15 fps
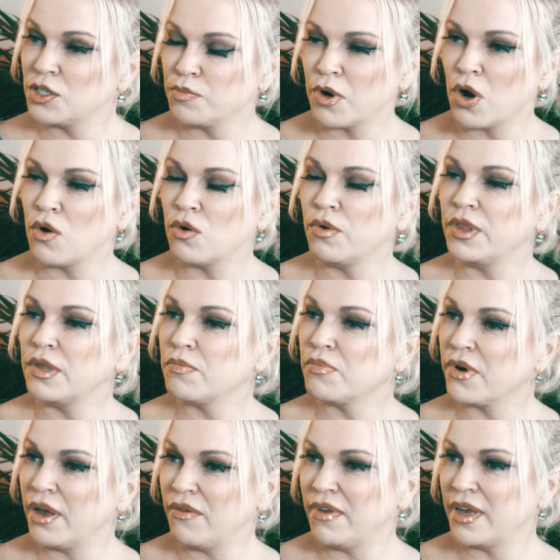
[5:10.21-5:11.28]
spoke with the
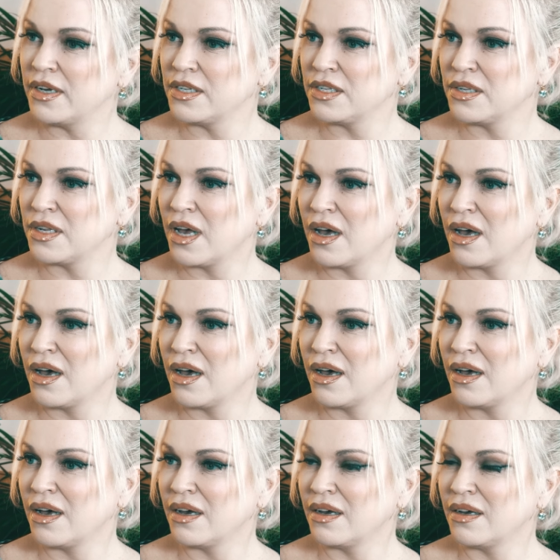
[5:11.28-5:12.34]
previous
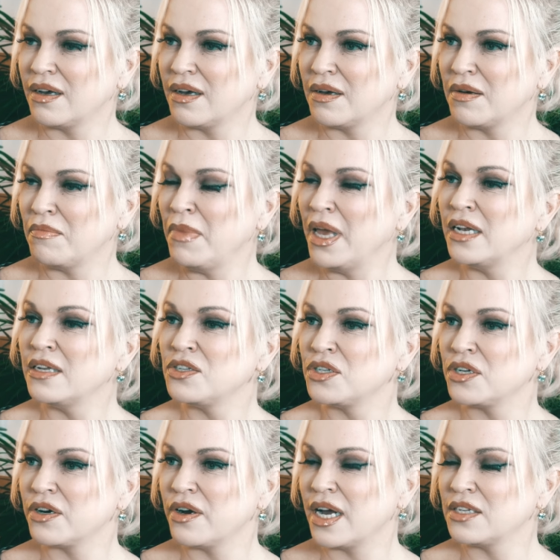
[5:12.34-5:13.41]

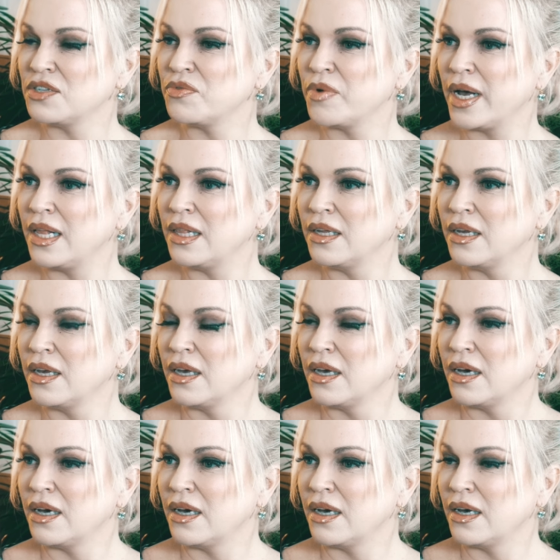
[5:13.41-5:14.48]
minister as well,
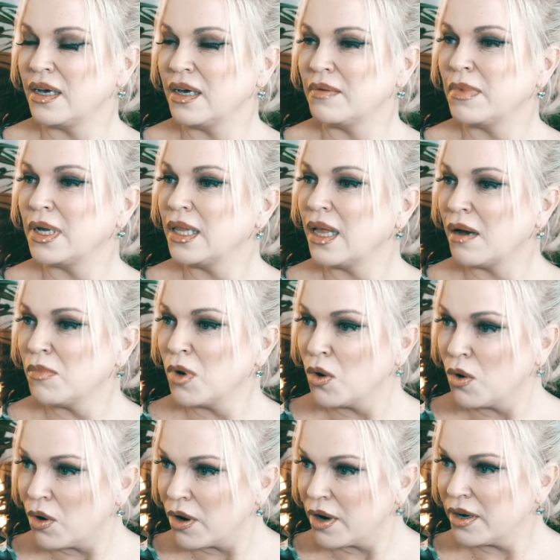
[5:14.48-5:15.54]
uh, Madame
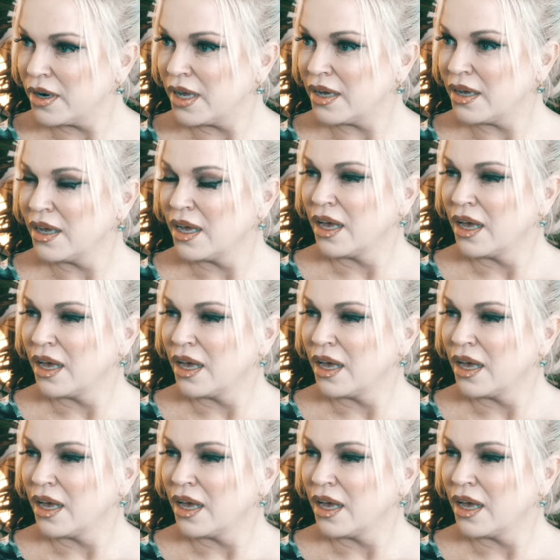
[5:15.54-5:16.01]
Horn,